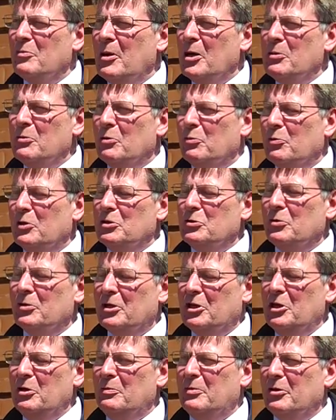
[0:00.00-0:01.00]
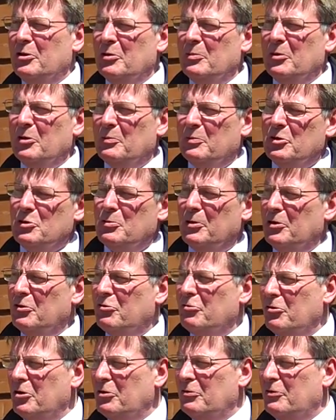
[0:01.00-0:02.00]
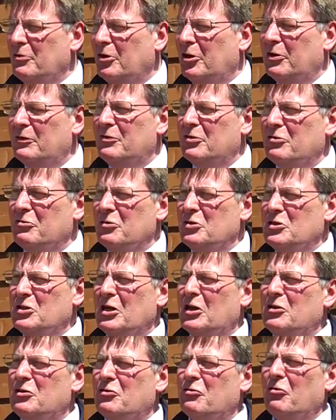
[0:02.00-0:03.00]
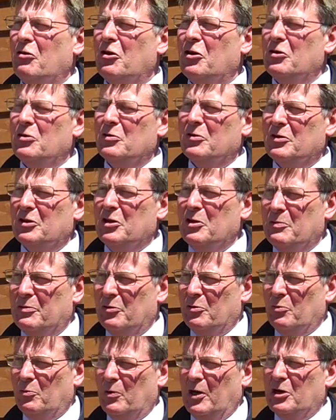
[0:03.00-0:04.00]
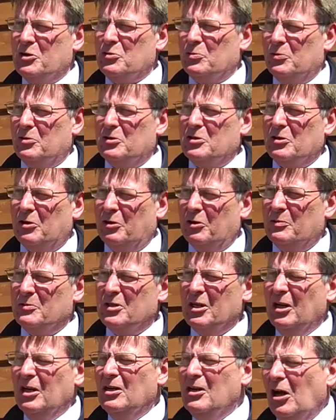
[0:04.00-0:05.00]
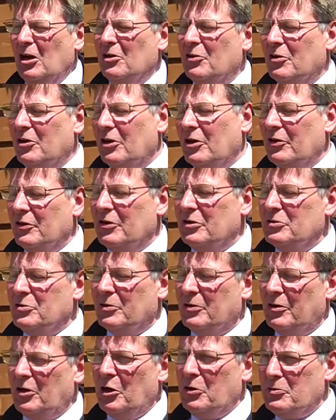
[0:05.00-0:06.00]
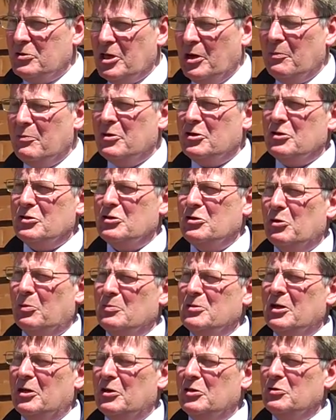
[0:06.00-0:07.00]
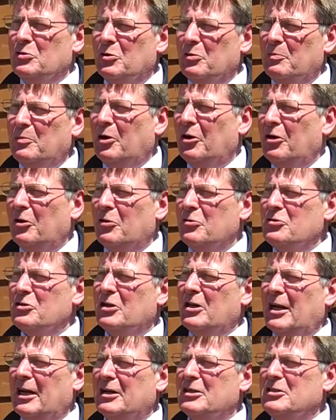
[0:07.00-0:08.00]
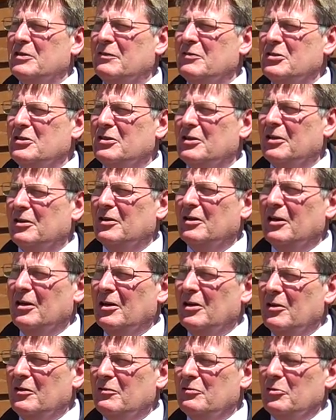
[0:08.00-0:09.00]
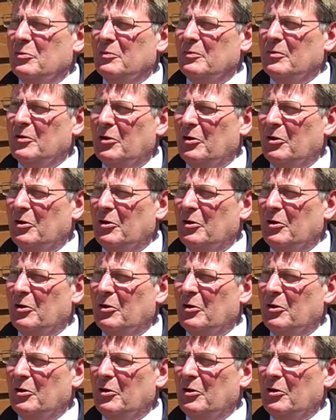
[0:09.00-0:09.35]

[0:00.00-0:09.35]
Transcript: the moment, we're sort of keeping them at between 3 and 5 degrees centigrade and keeping them wet all the time. And the sort of low temperature stops any sort of biological activity from